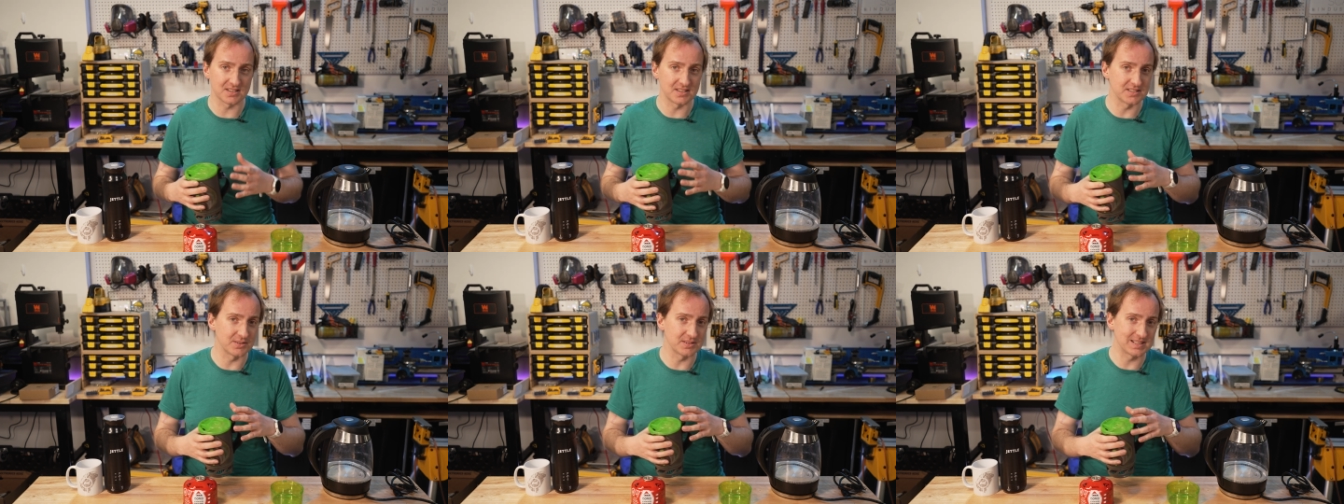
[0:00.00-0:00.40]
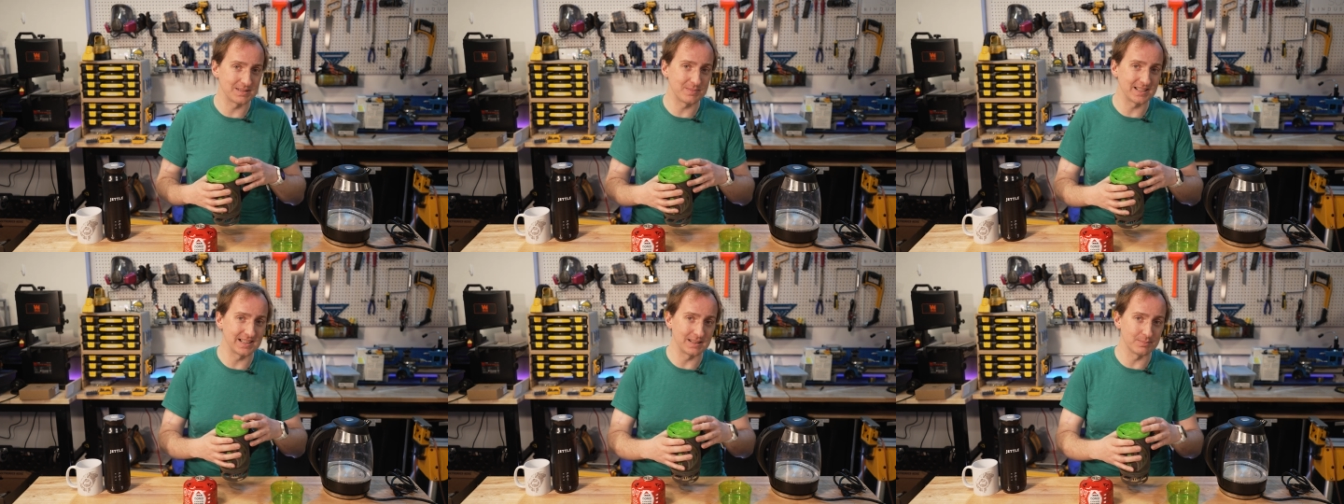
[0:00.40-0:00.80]
and so it's going
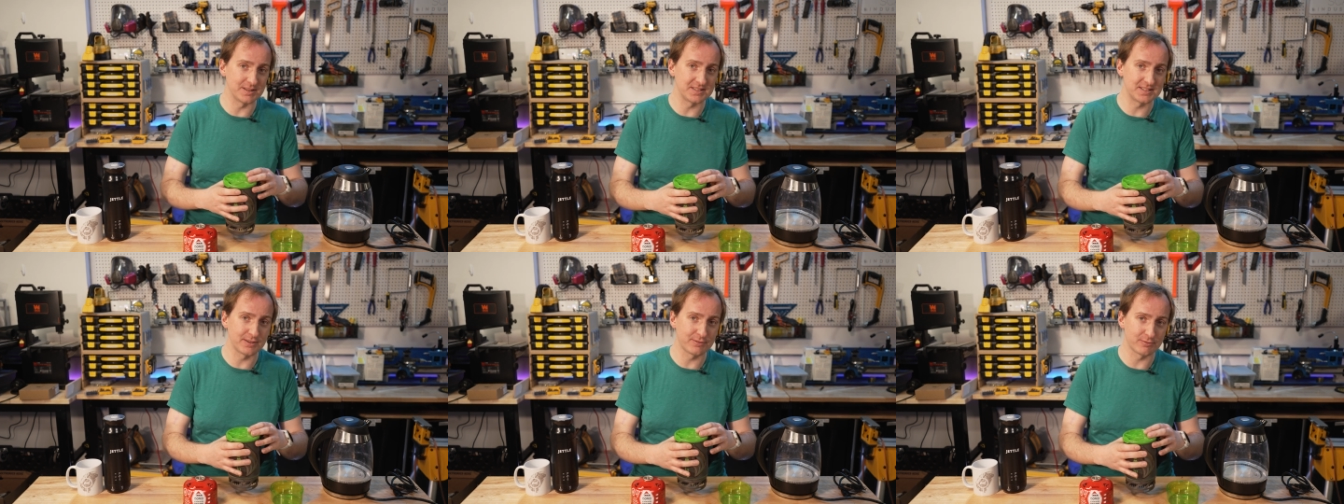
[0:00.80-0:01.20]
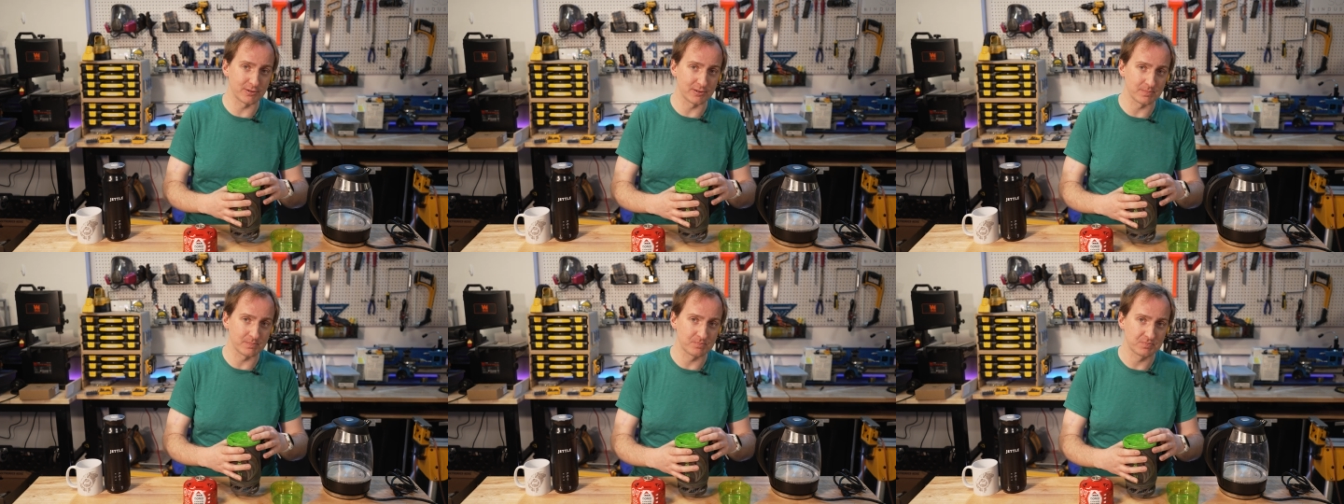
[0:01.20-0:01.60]
to be a little bit
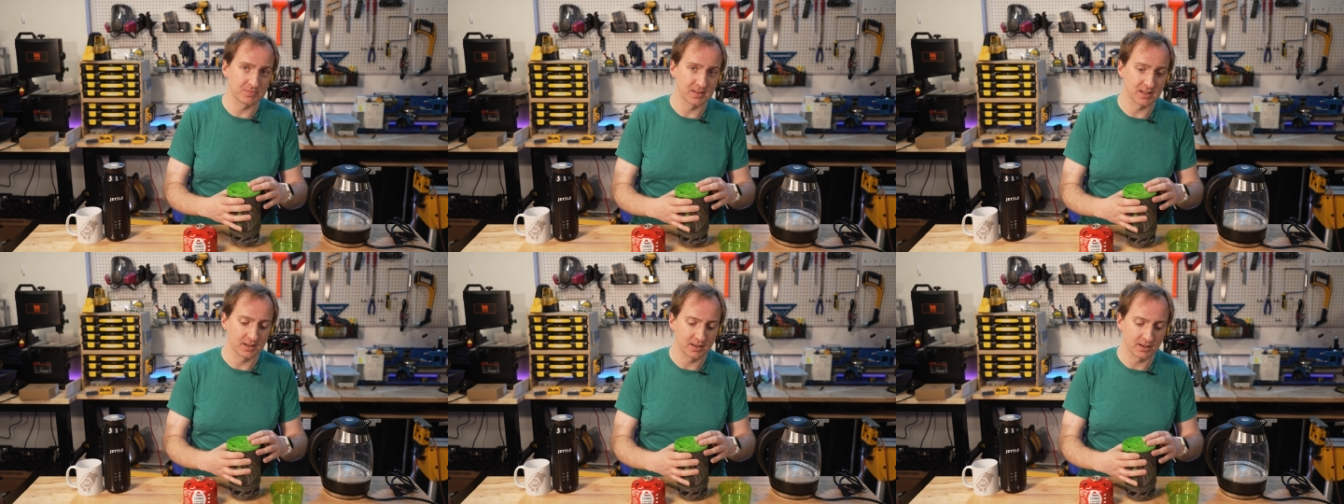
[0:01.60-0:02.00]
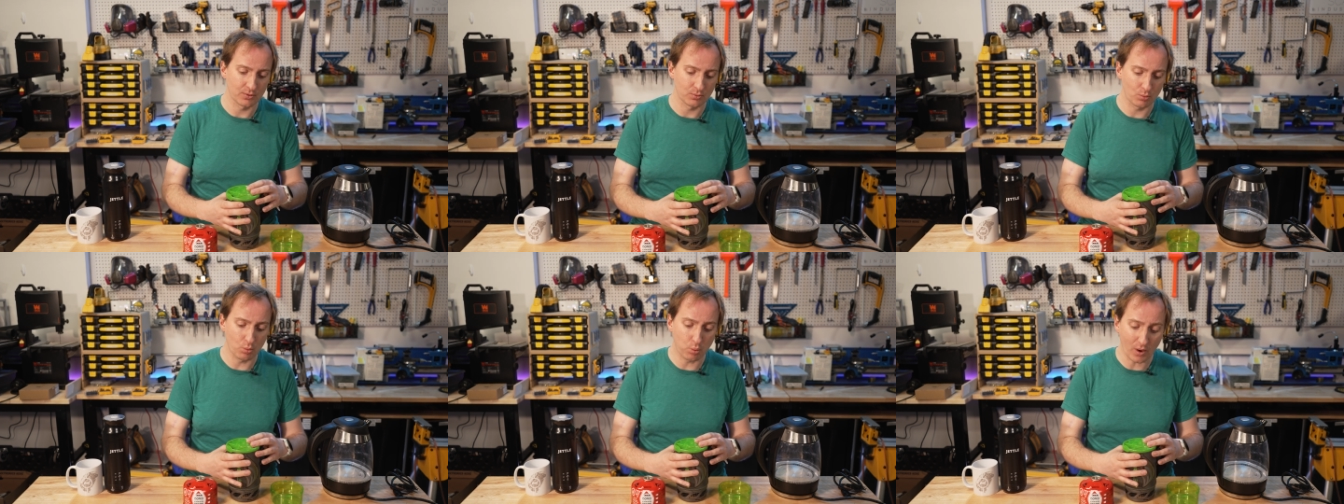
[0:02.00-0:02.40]
different.
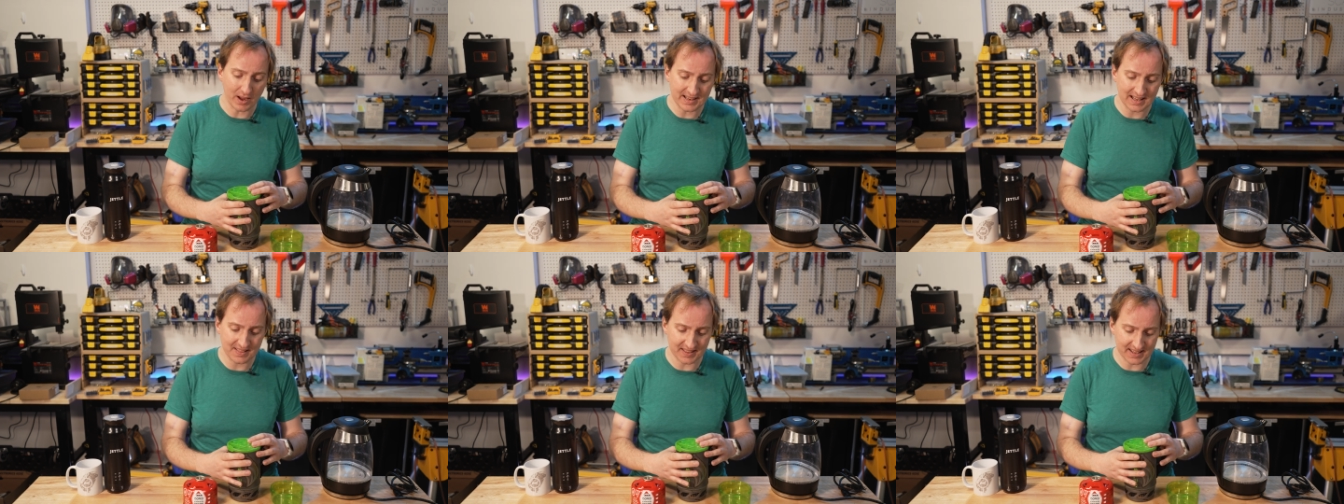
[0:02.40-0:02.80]
Weighing the